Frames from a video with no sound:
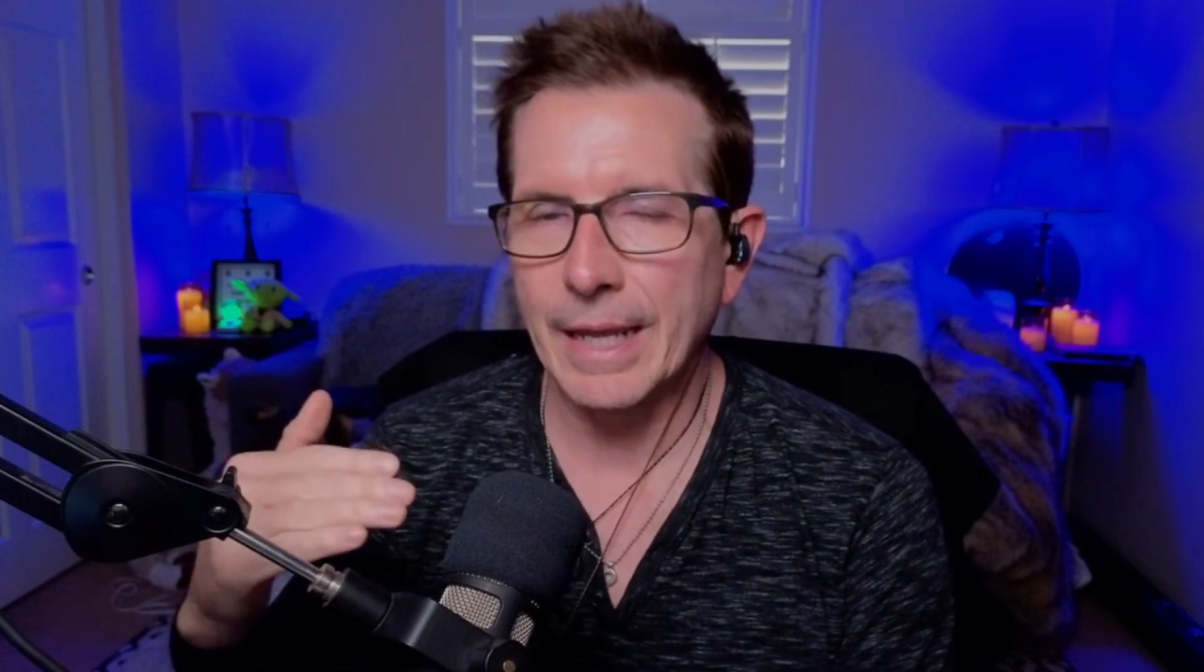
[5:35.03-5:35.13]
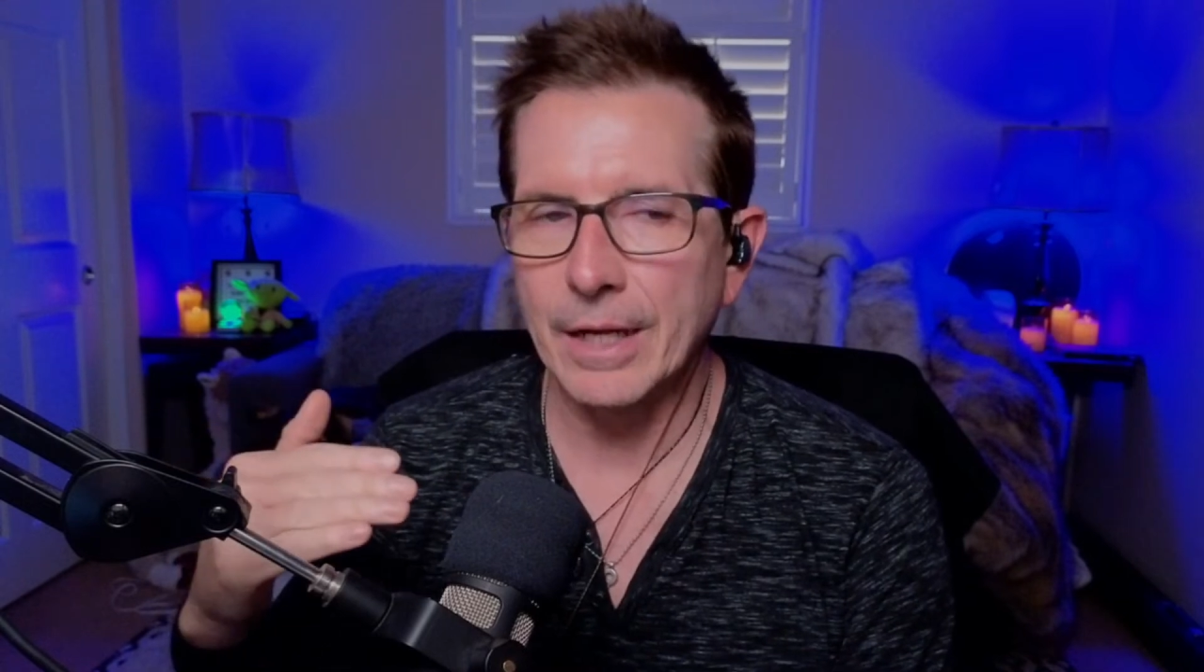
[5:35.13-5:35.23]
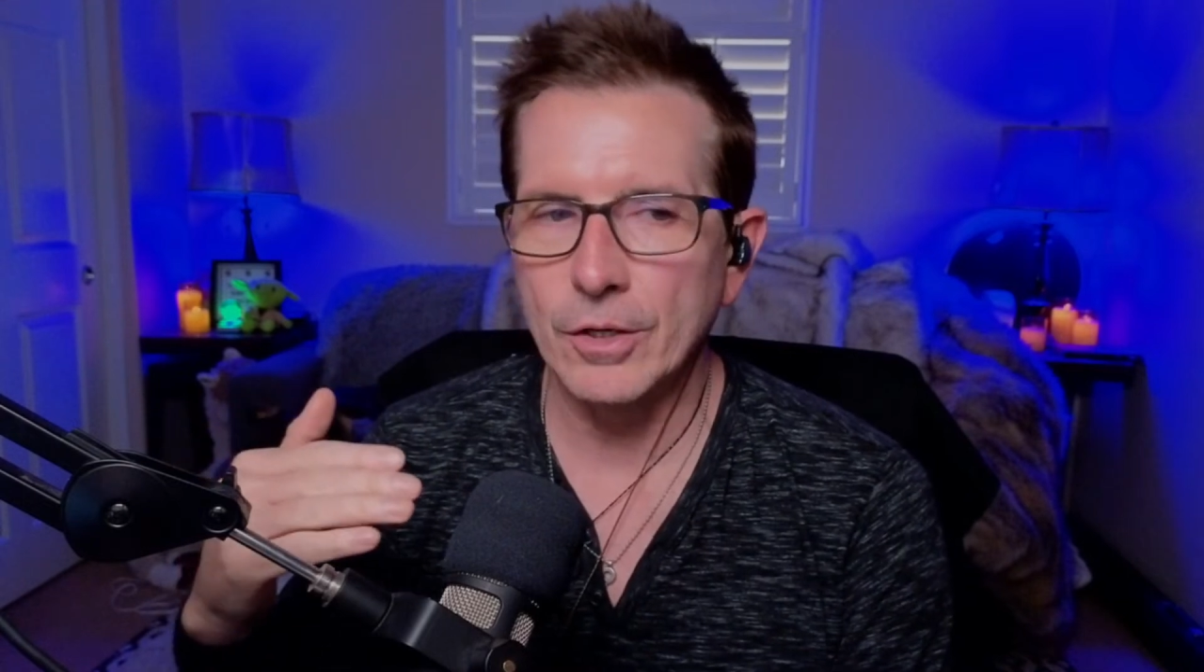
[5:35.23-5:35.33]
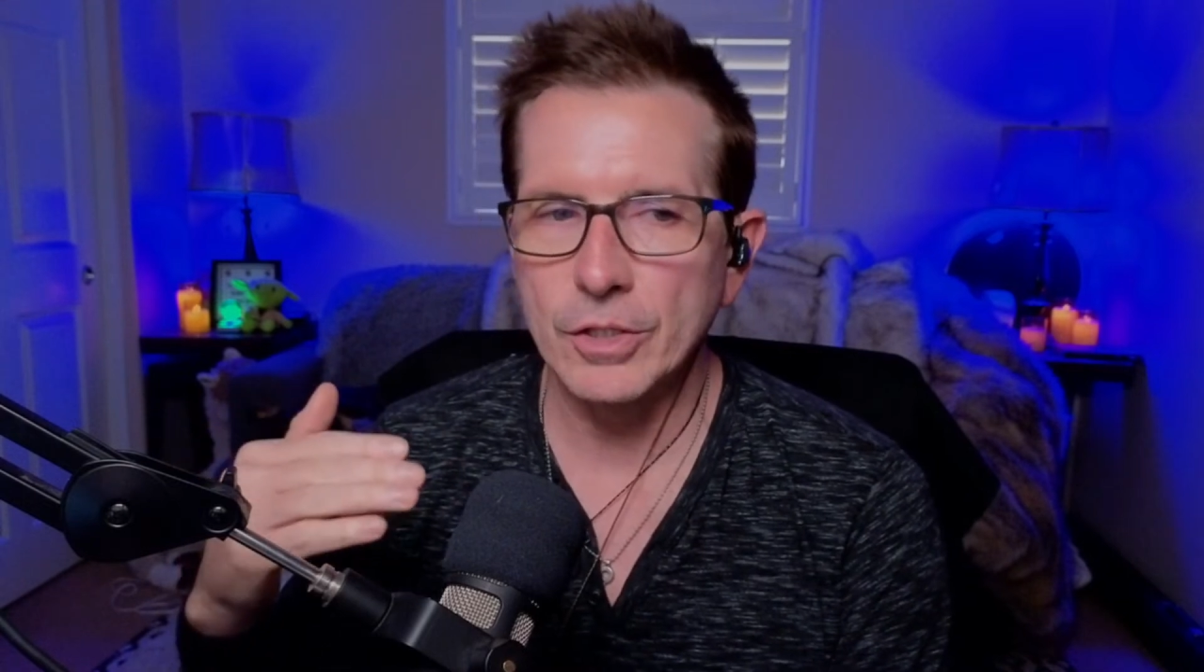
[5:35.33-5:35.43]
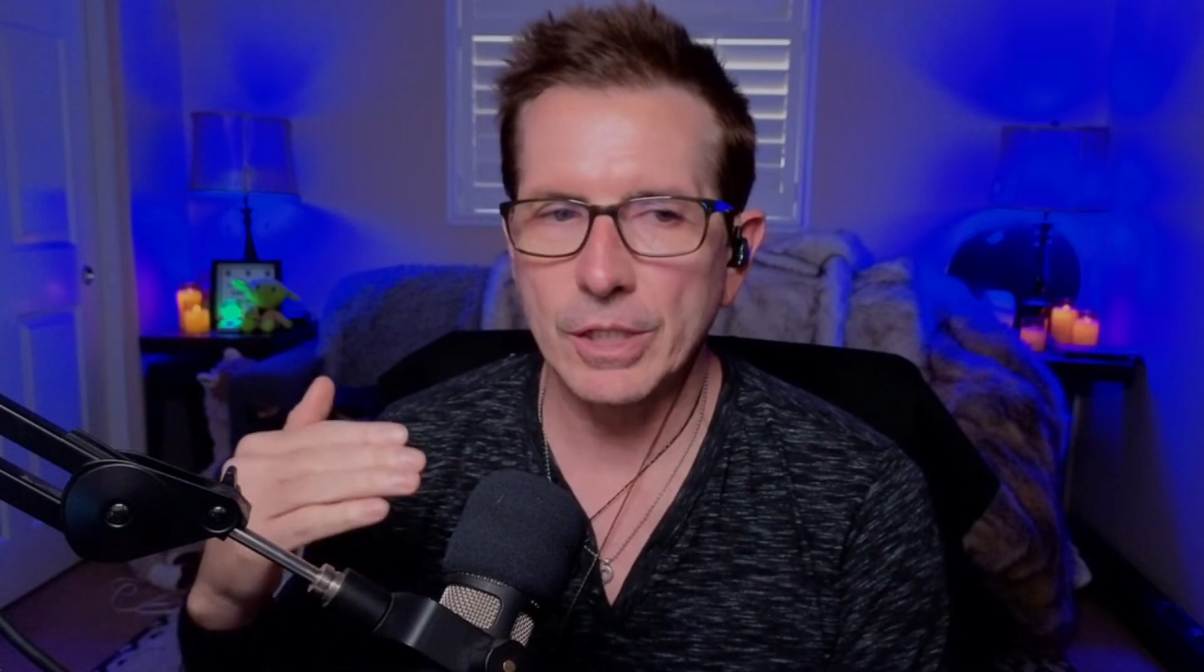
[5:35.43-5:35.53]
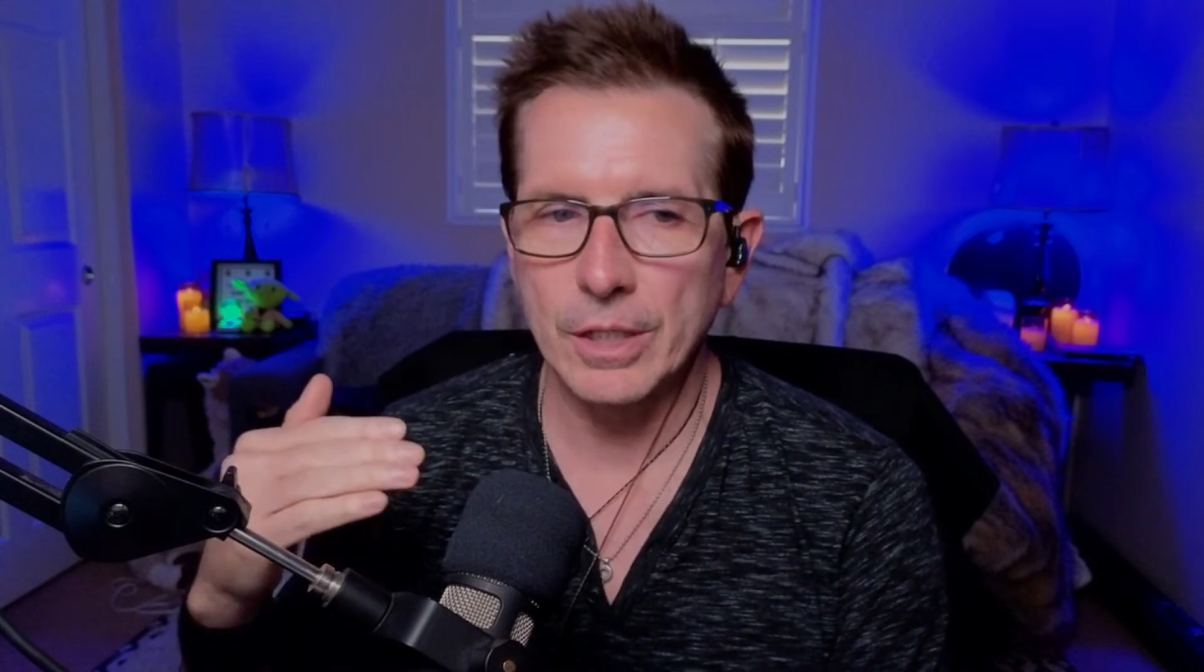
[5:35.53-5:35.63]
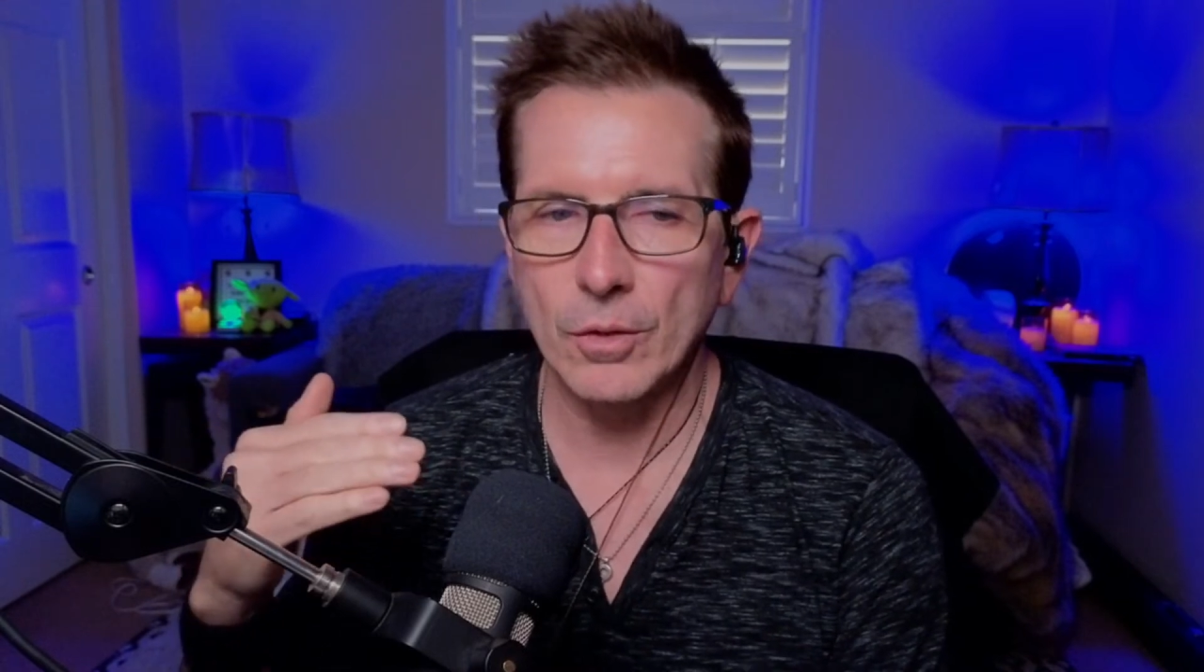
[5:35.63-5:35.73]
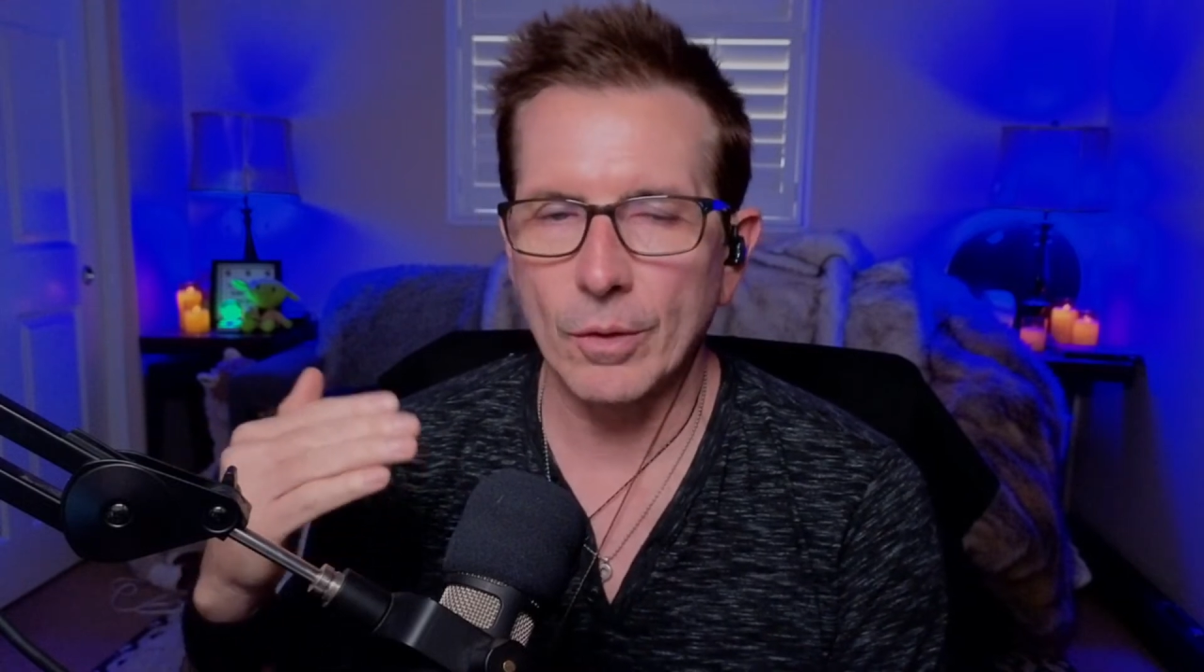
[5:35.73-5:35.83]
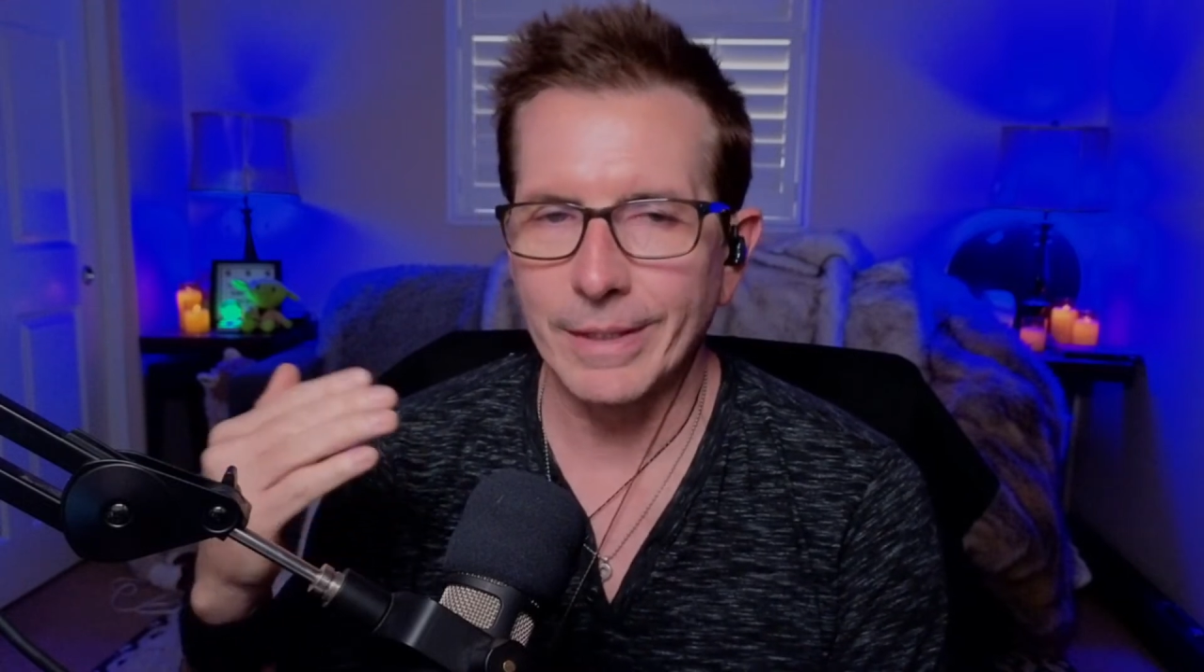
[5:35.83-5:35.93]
energy or